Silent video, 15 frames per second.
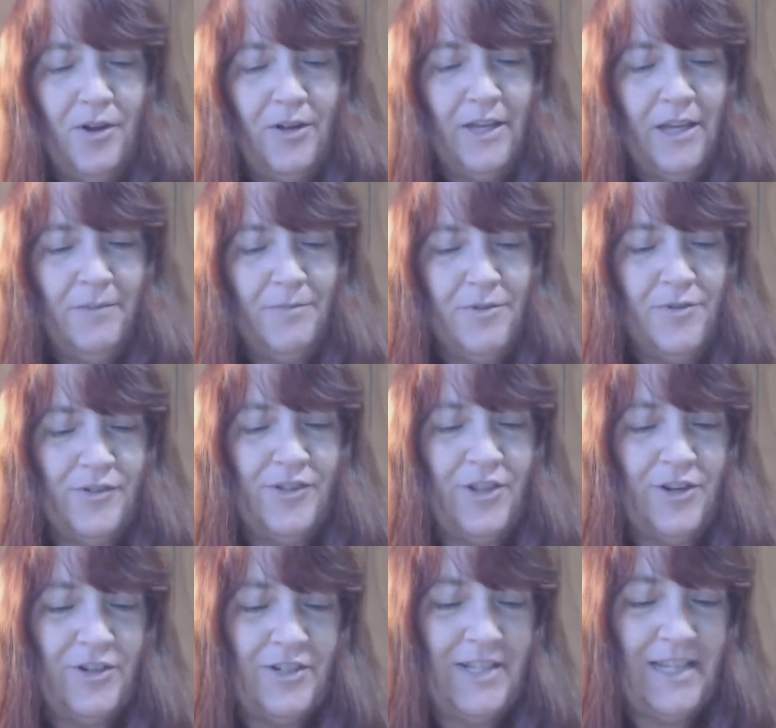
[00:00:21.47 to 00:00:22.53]
Hebrews
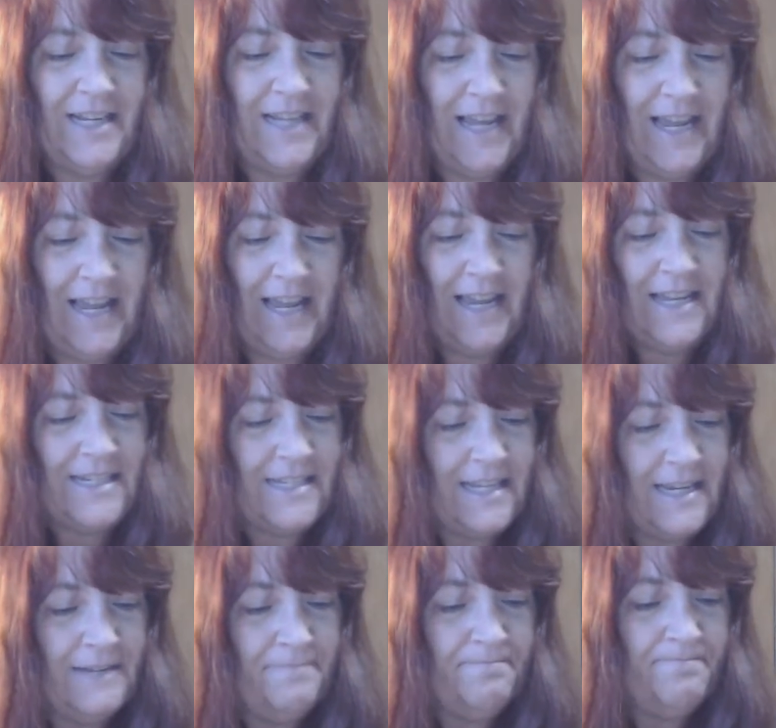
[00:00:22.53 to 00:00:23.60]
13,
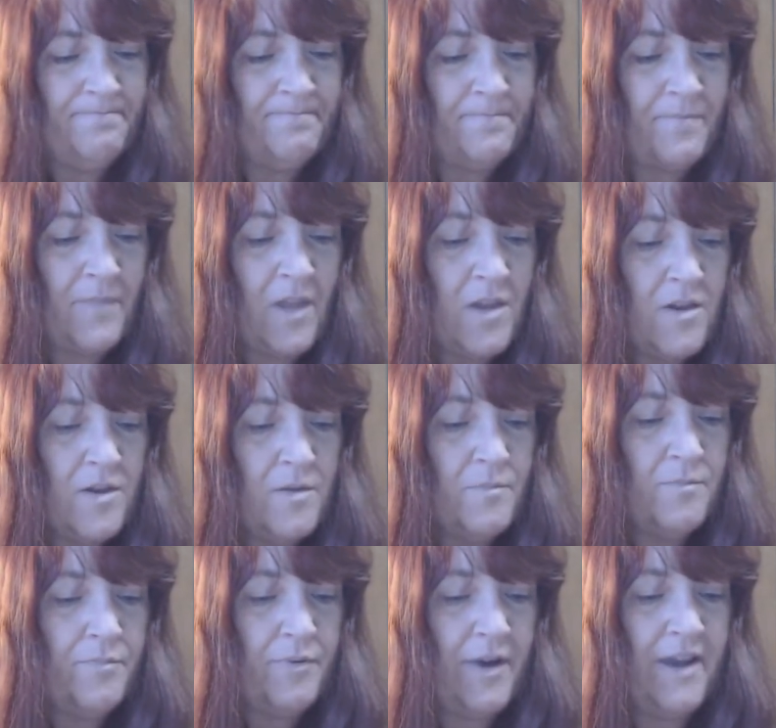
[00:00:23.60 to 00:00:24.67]
18.
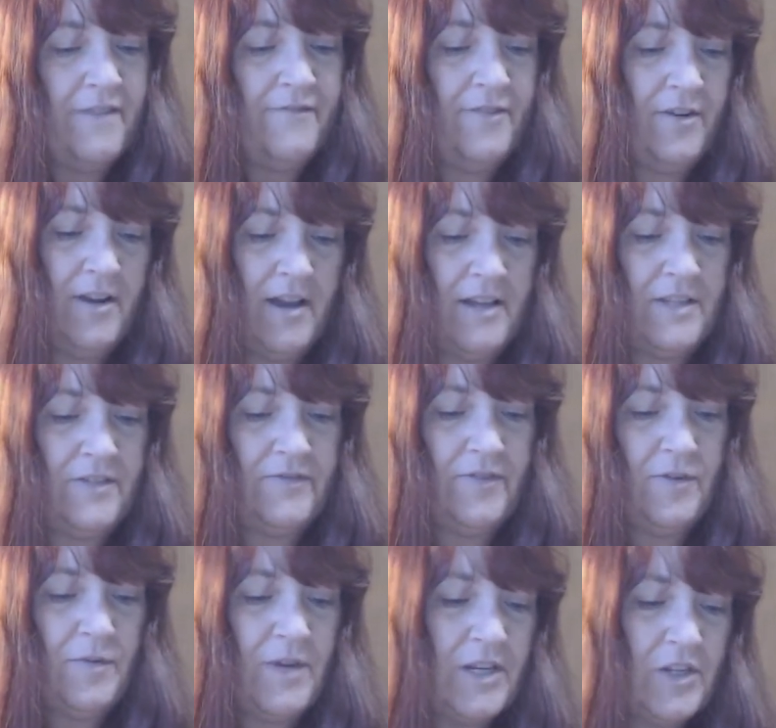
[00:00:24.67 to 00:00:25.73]
Pray for us,
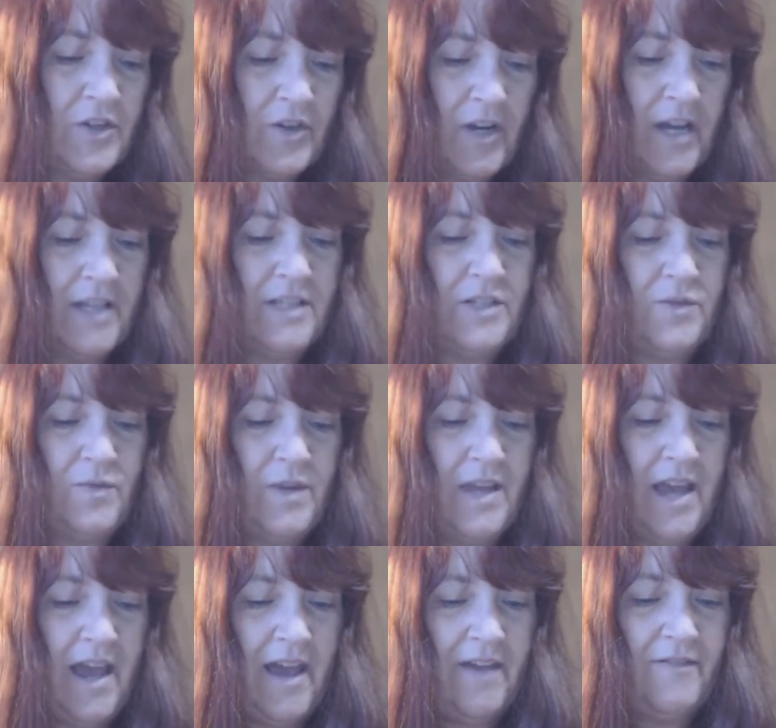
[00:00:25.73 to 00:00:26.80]
for we trust we
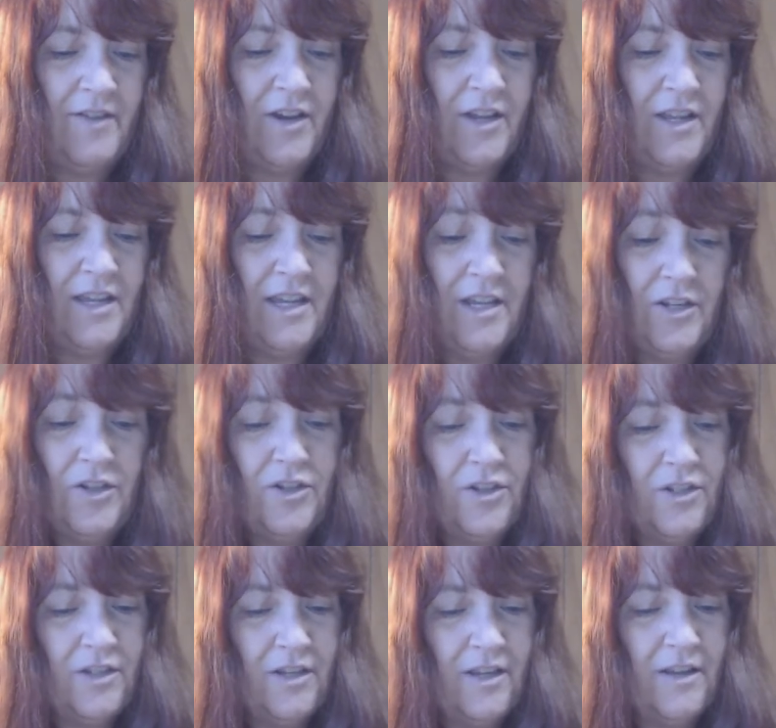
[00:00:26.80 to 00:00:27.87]
have in
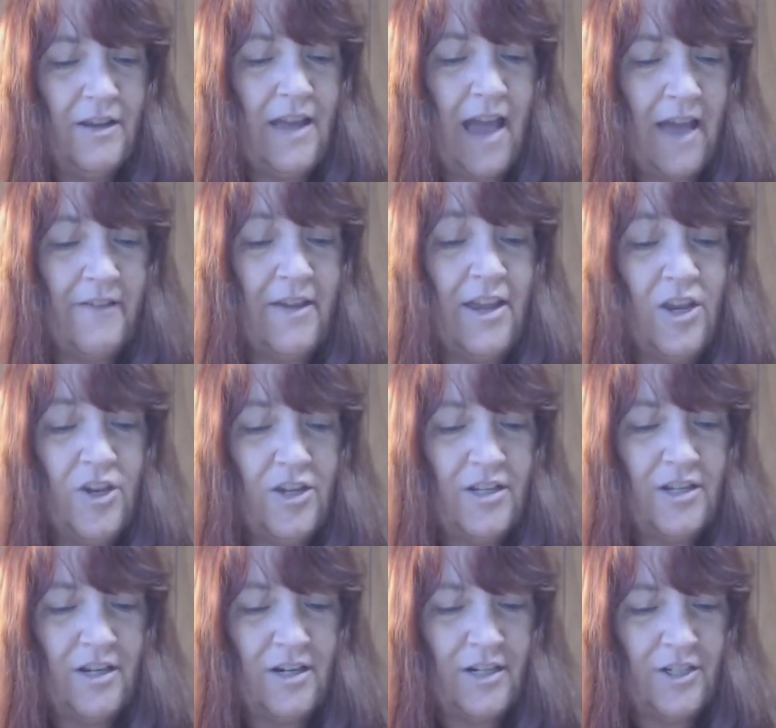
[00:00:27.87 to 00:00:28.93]
good have a good
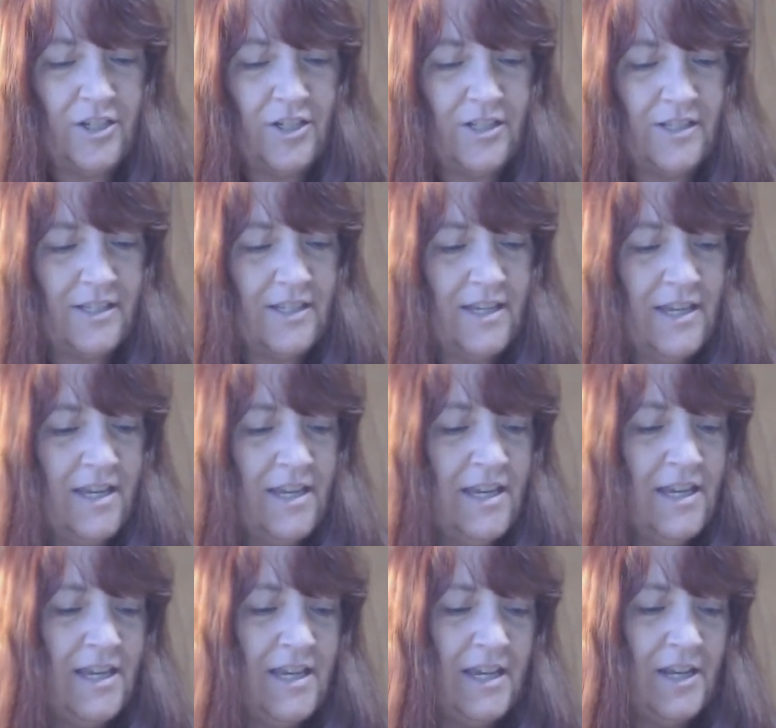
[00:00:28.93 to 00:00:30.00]
conscience
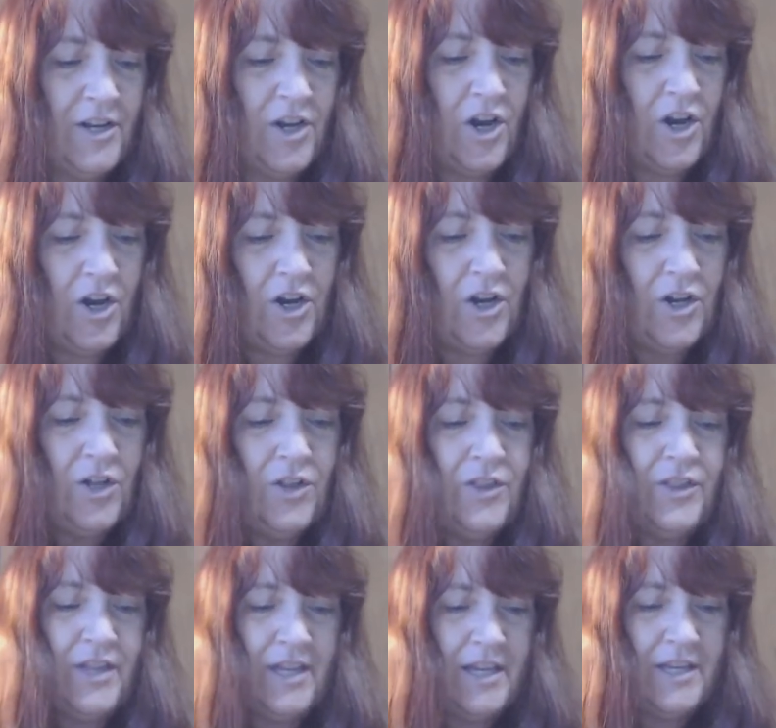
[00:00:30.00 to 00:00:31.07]
in all
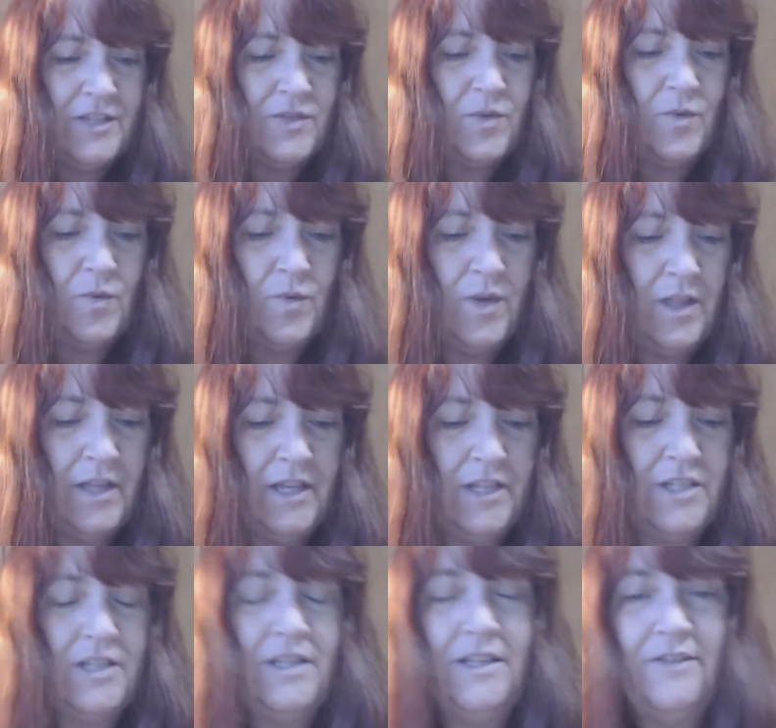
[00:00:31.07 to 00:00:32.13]
things willing
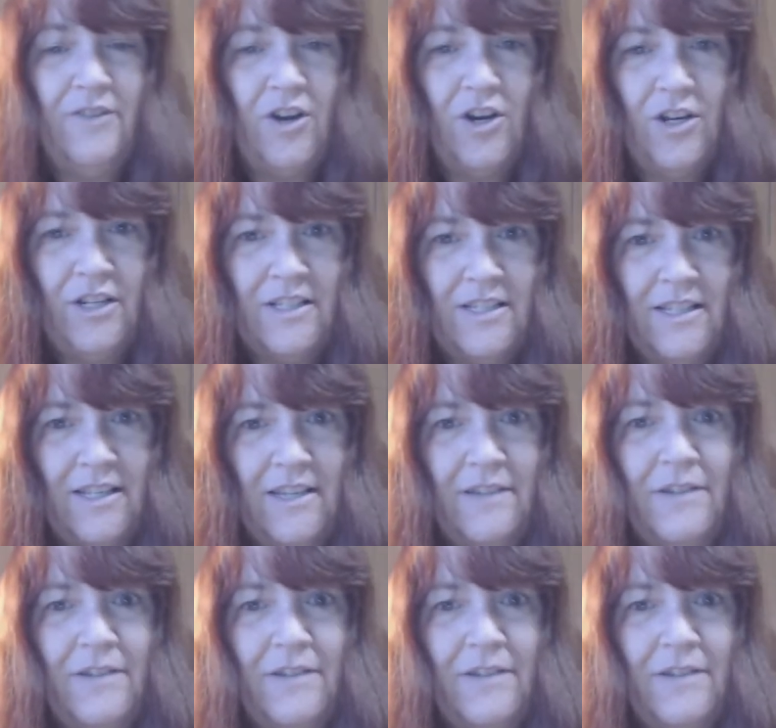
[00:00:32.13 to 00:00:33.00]
to live honestly